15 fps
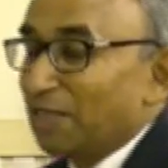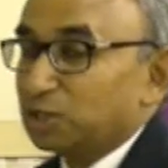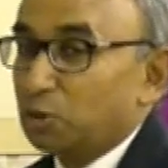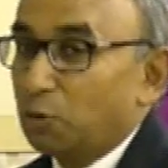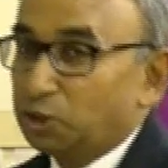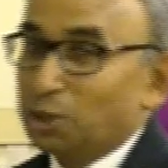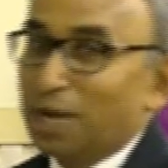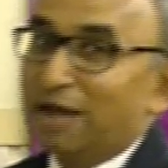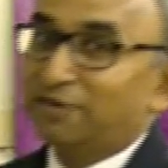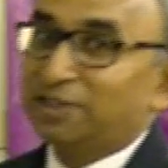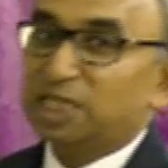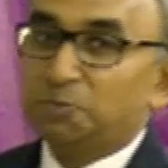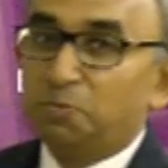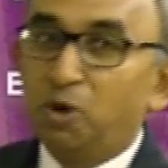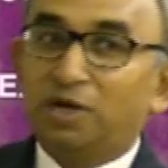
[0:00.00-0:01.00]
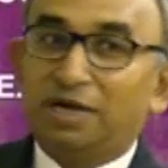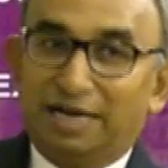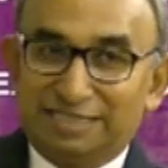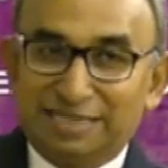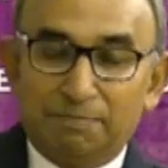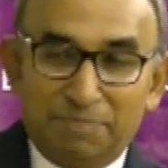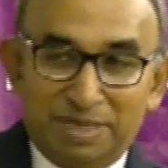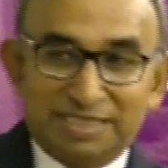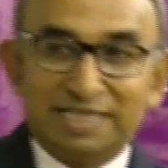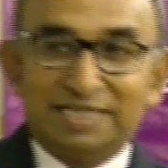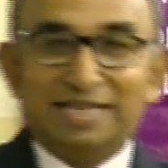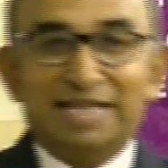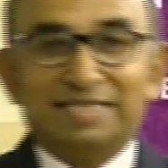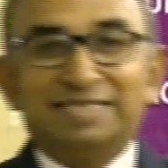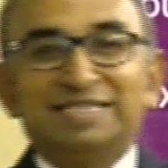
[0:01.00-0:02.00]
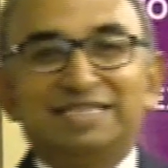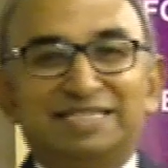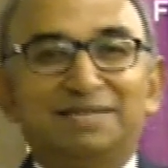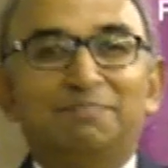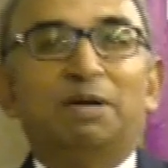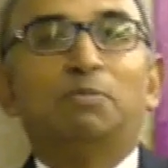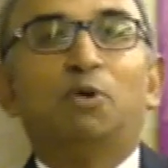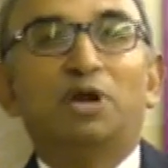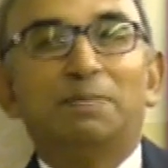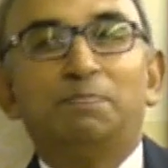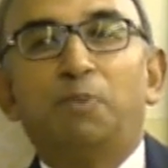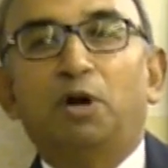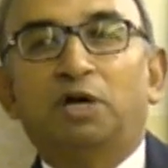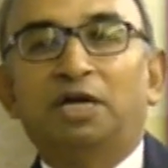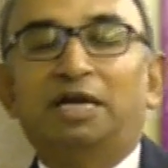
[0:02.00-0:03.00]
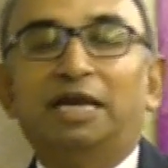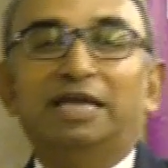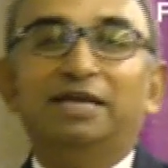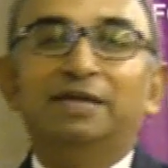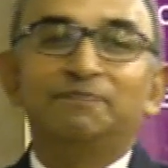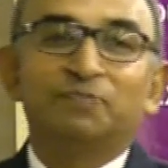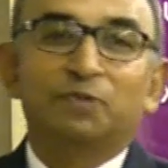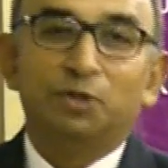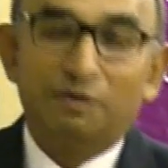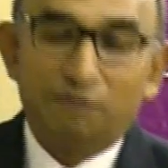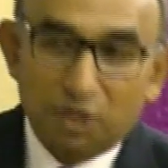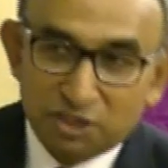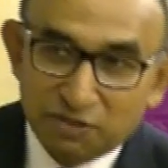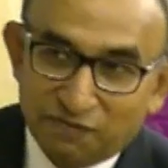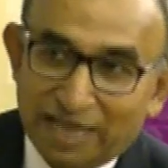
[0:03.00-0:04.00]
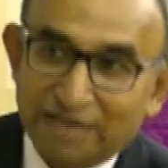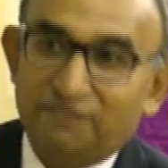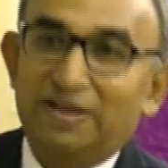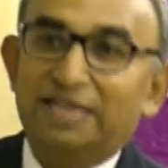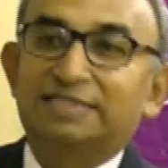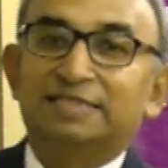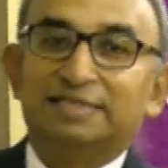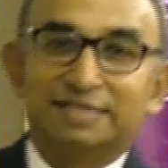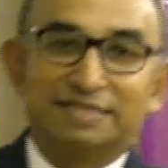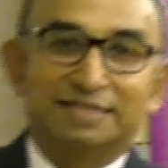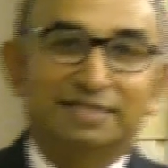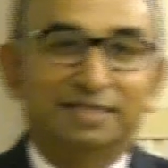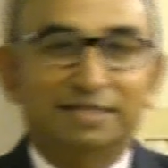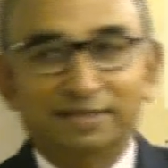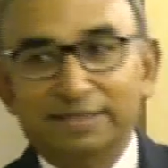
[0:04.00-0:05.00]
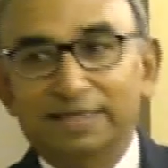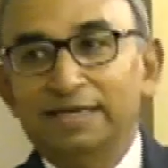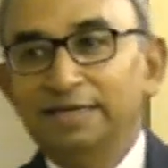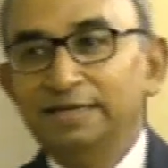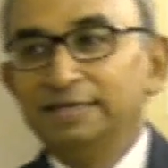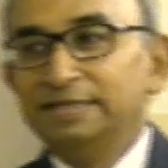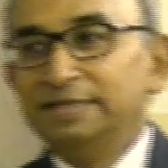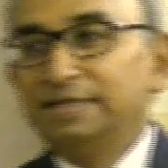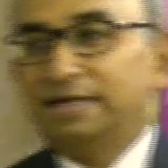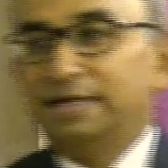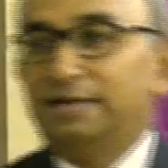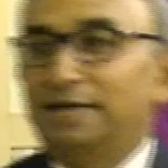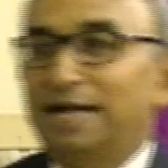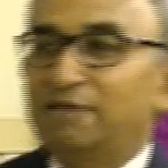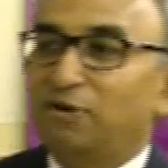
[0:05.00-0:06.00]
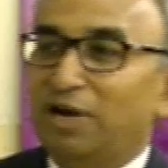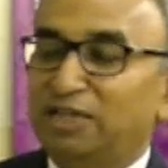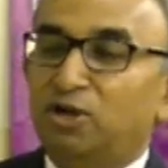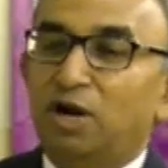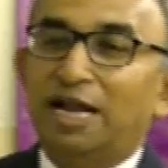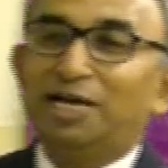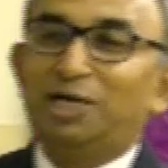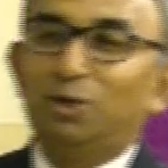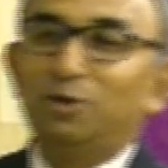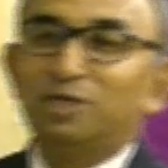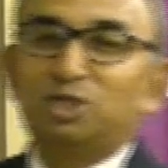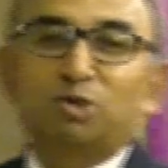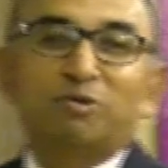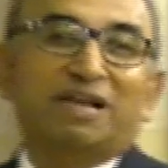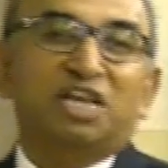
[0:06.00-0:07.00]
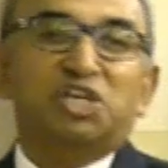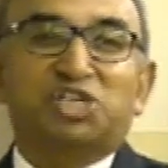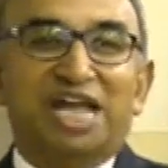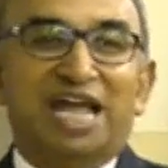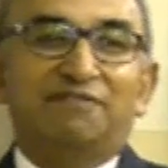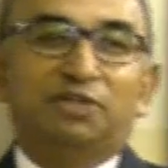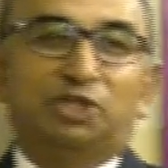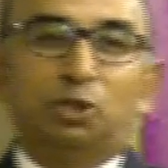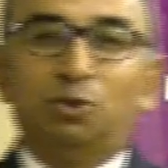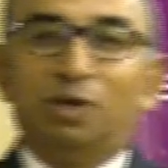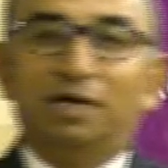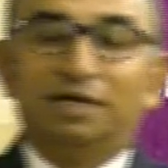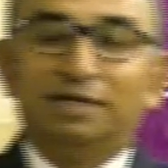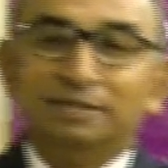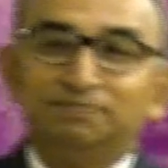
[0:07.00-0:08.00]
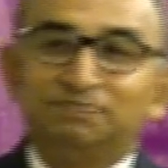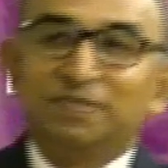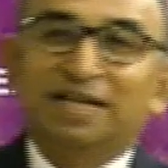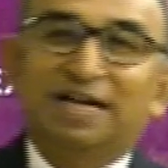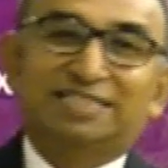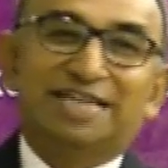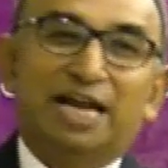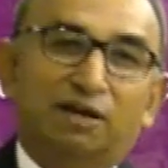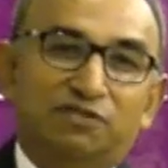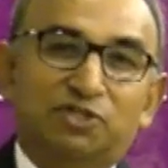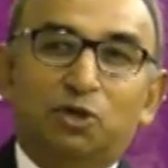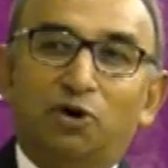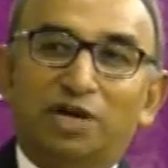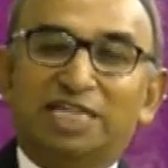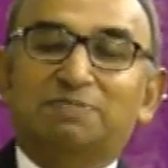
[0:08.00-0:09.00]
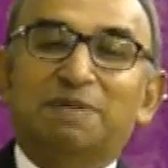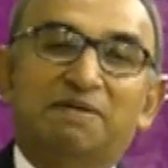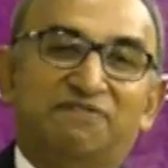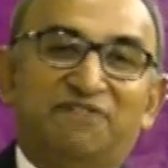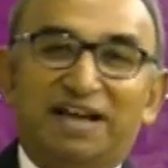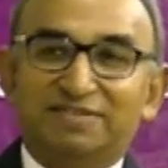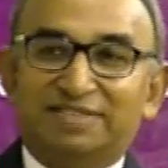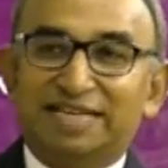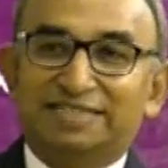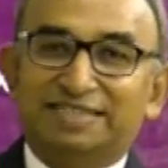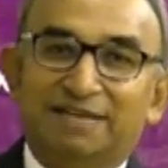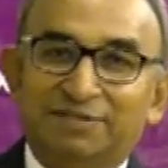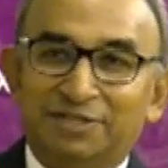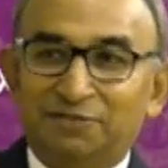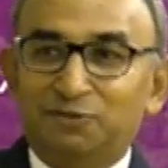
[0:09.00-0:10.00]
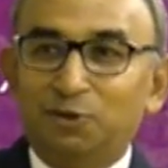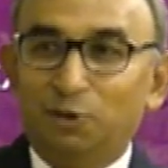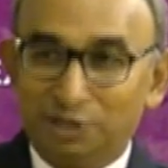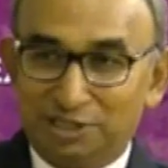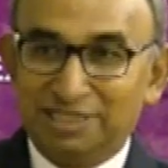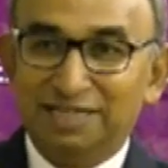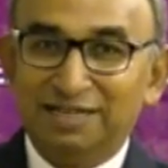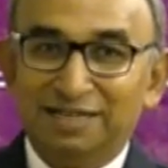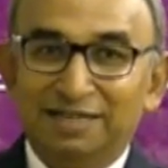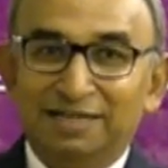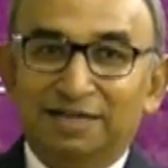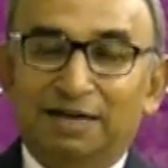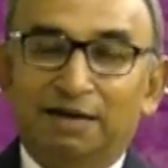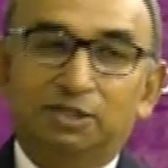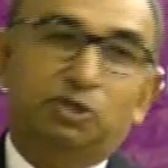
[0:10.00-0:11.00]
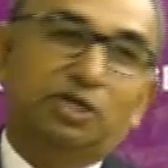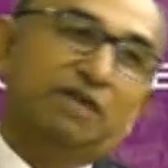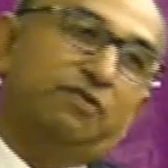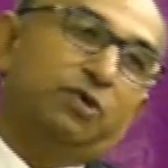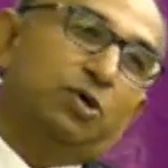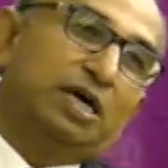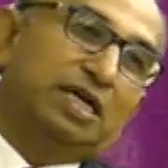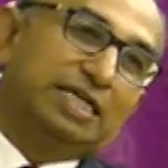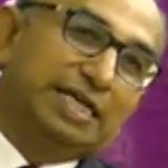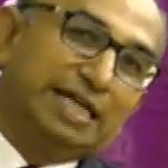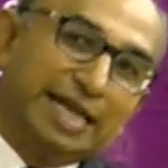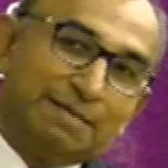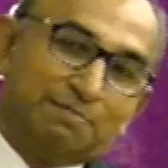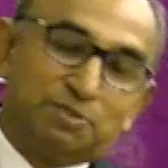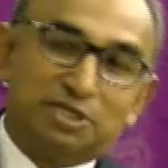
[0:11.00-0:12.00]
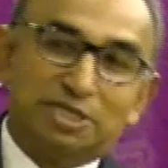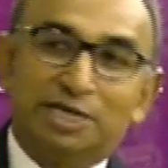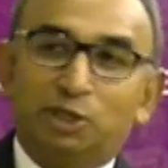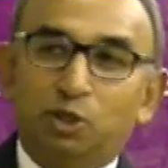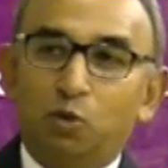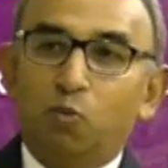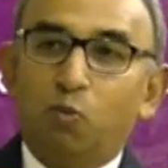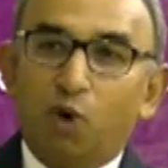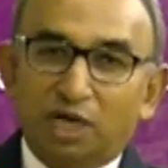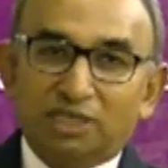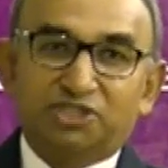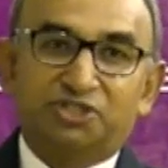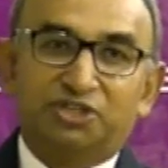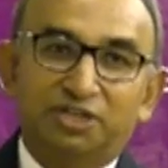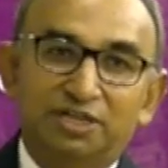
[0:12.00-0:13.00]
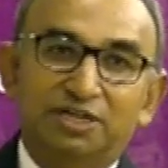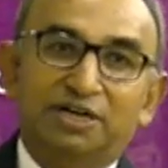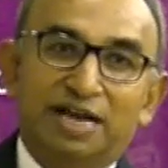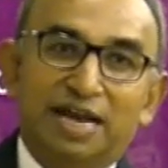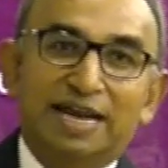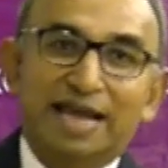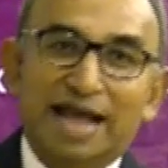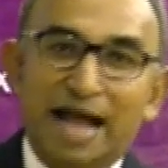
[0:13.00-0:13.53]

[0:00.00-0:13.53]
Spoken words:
So what you have in this book are some business lessons, but more importantly, you have lots of life lessons. Okay? And what I thought I'll do is to quickly share with you a set of stories, maybe 5, 6, 7 of those, to give you a glimpse into what really